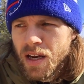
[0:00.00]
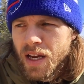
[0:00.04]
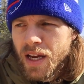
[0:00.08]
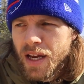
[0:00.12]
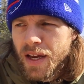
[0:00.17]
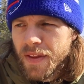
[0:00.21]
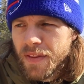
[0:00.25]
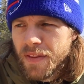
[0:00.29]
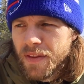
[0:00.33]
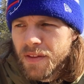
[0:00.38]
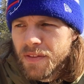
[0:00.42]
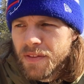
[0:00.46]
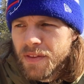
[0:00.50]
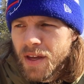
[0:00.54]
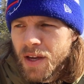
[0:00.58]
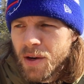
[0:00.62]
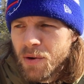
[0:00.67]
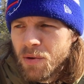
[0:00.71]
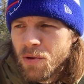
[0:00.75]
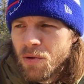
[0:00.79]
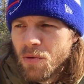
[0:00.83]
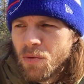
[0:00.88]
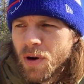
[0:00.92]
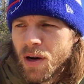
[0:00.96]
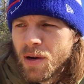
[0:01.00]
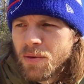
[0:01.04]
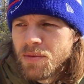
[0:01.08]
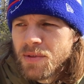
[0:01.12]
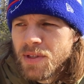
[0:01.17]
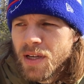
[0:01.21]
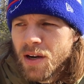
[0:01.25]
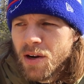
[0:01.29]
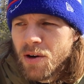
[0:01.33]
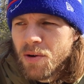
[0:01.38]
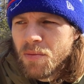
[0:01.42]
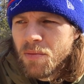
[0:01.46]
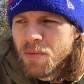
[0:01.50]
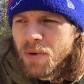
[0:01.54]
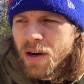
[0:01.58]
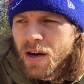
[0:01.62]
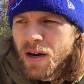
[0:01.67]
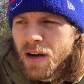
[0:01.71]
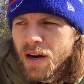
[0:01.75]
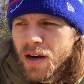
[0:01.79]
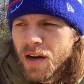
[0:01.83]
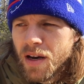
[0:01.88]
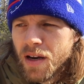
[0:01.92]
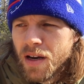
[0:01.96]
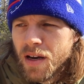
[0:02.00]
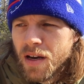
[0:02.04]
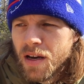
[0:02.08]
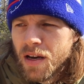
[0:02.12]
and that they were wiped out by